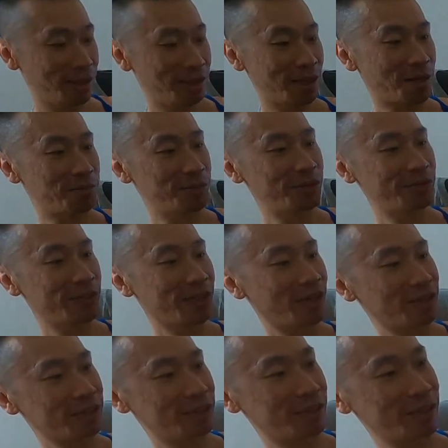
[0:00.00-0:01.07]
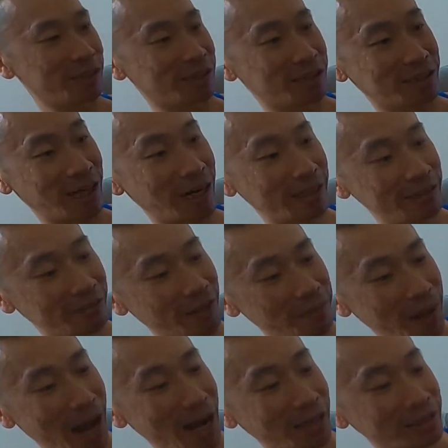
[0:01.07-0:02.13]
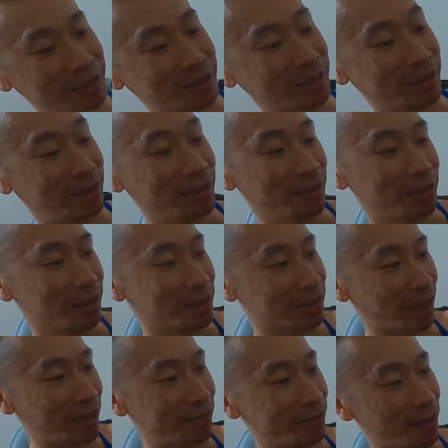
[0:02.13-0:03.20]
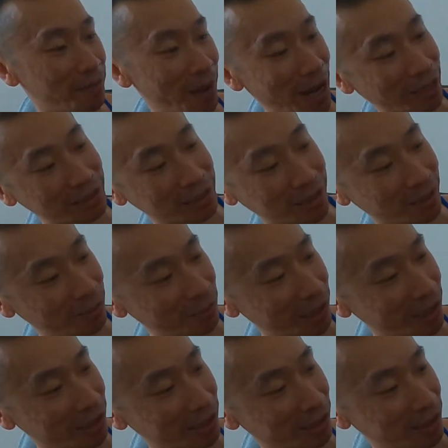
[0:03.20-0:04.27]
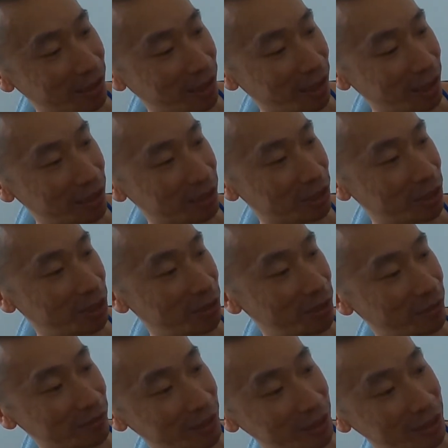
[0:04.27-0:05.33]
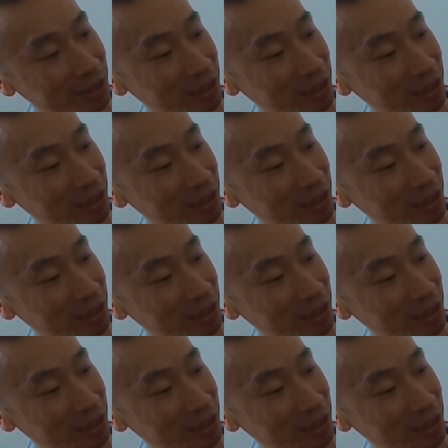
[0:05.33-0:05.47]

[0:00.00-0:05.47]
Now moving on to the side of the packs. The side of the packs come with 2 of these